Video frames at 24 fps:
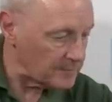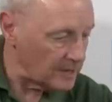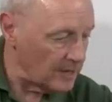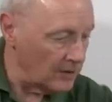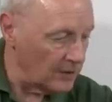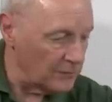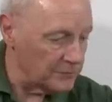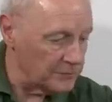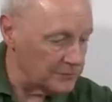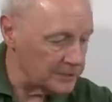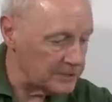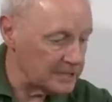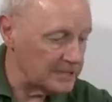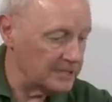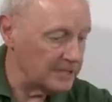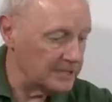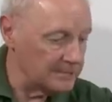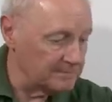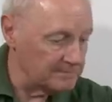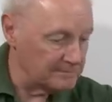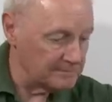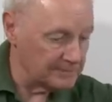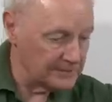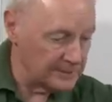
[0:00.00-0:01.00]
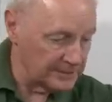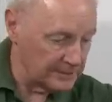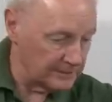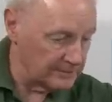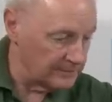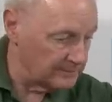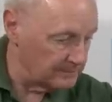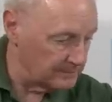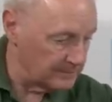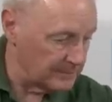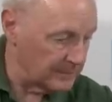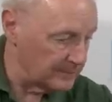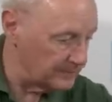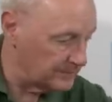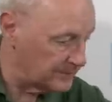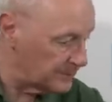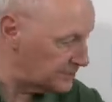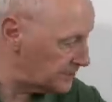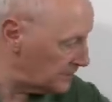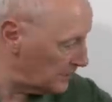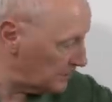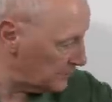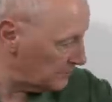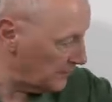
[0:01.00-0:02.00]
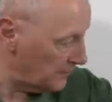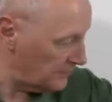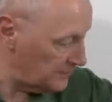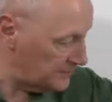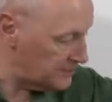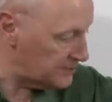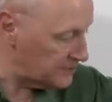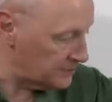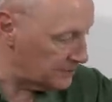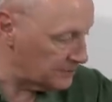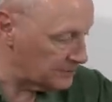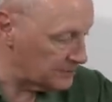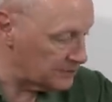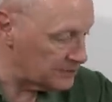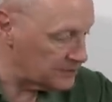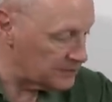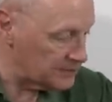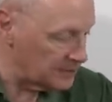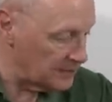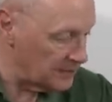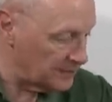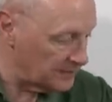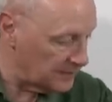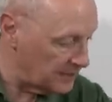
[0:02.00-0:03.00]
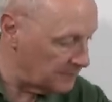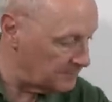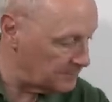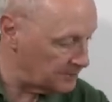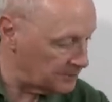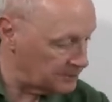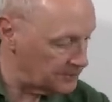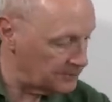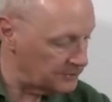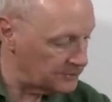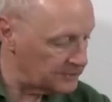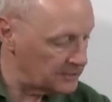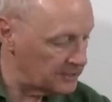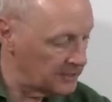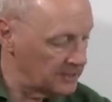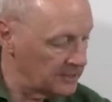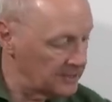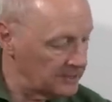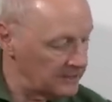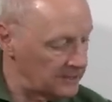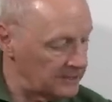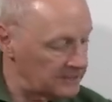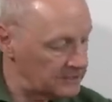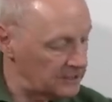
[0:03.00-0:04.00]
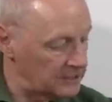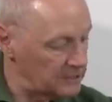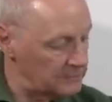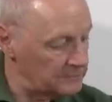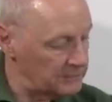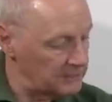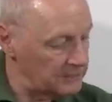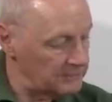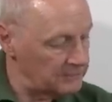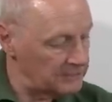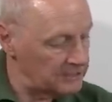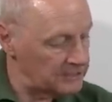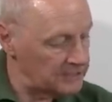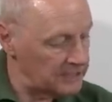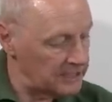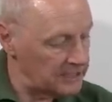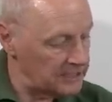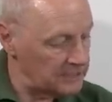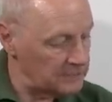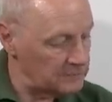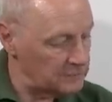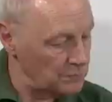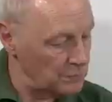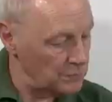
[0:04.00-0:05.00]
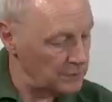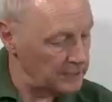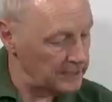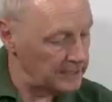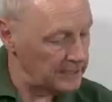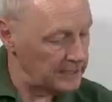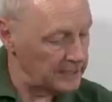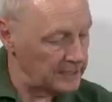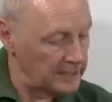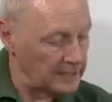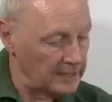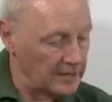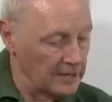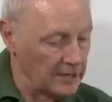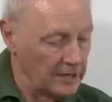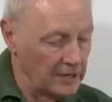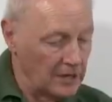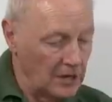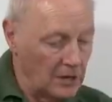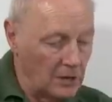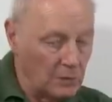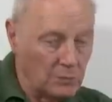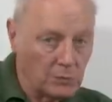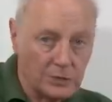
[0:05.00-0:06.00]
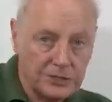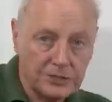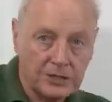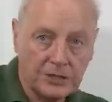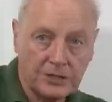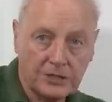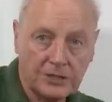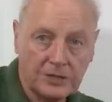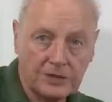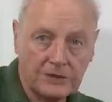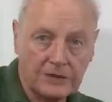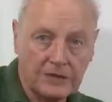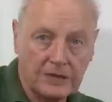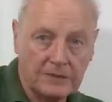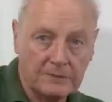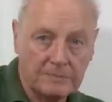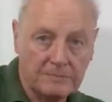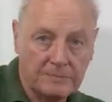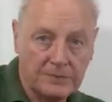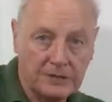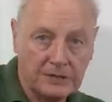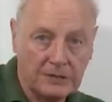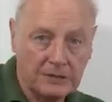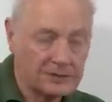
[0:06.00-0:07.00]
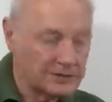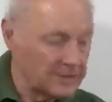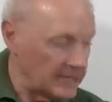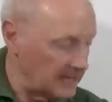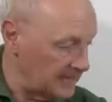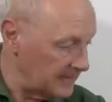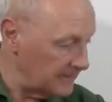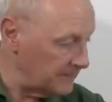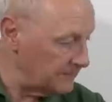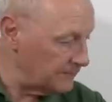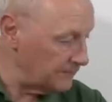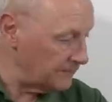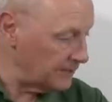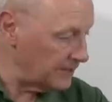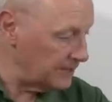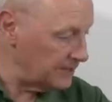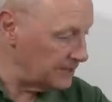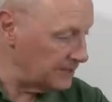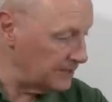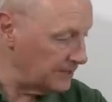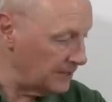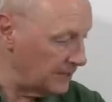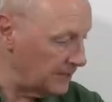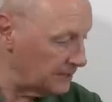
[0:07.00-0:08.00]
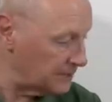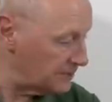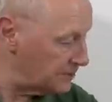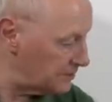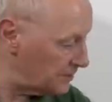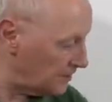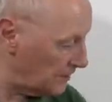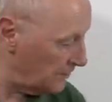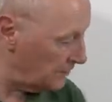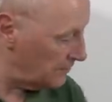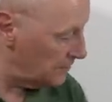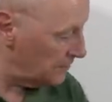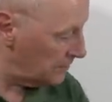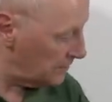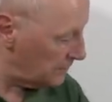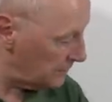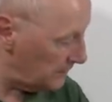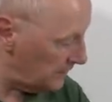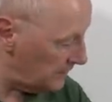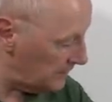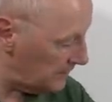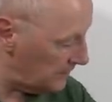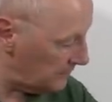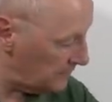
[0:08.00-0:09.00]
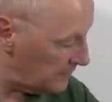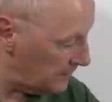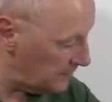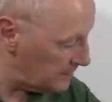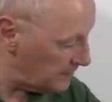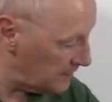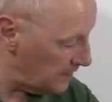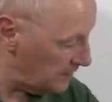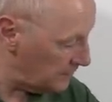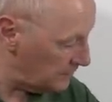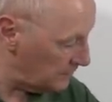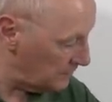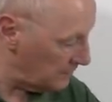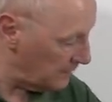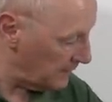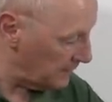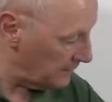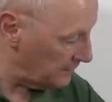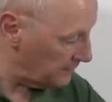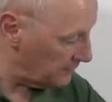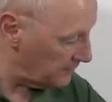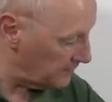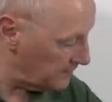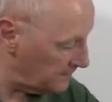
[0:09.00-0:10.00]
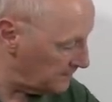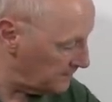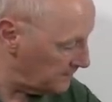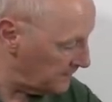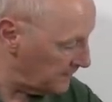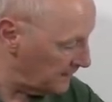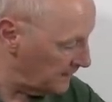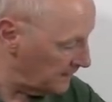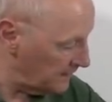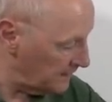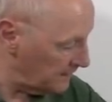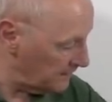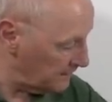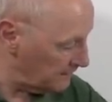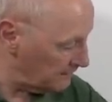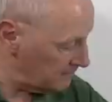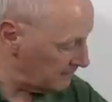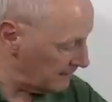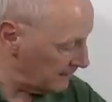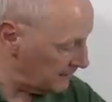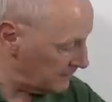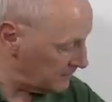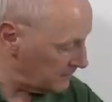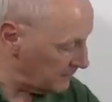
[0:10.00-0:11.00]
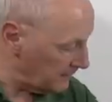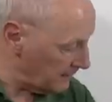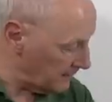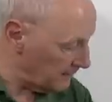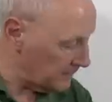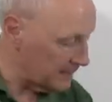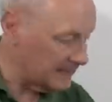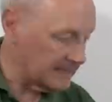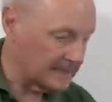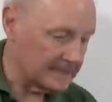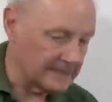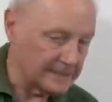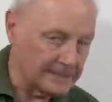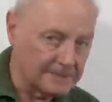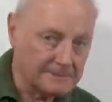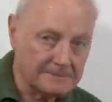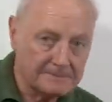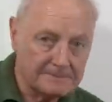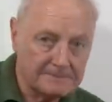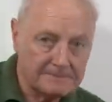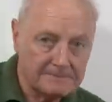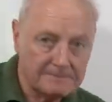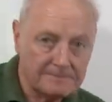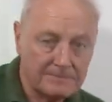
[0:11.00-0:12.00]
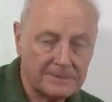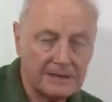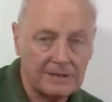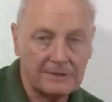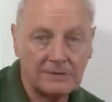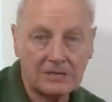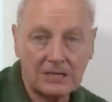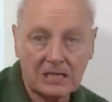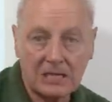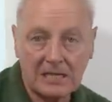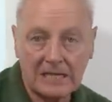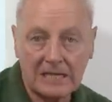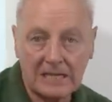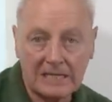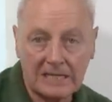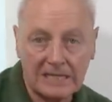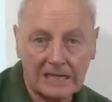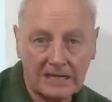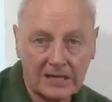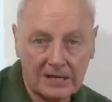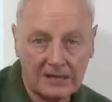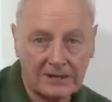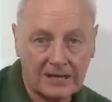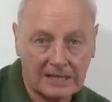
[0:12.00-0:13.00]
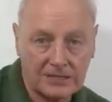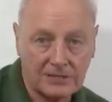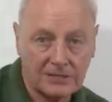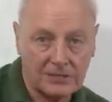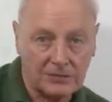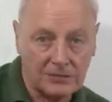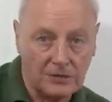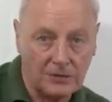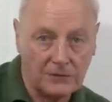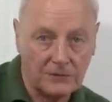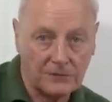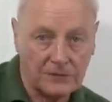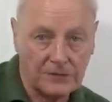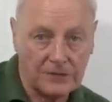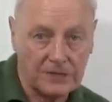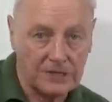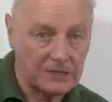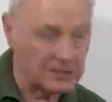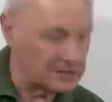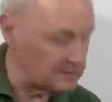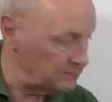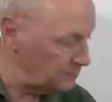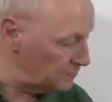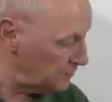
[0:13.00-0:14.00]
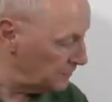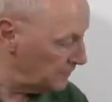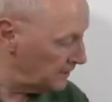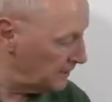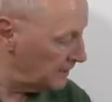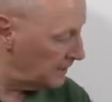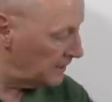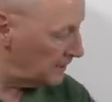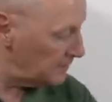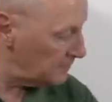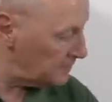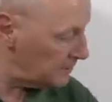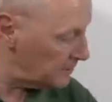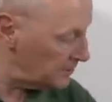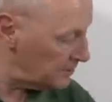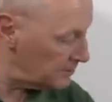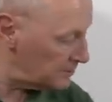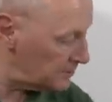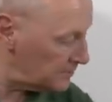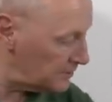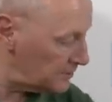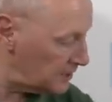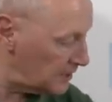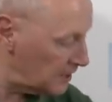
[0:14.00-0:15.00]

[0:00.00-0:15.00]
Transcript: obviously, you know, the tunnel mouth isn't going to start there, because there's going to be a retaining wall here on which I can then build a freight yard. So you're going to end up with a tunnel mouth round about here. Now, clearly that's not feasible because of the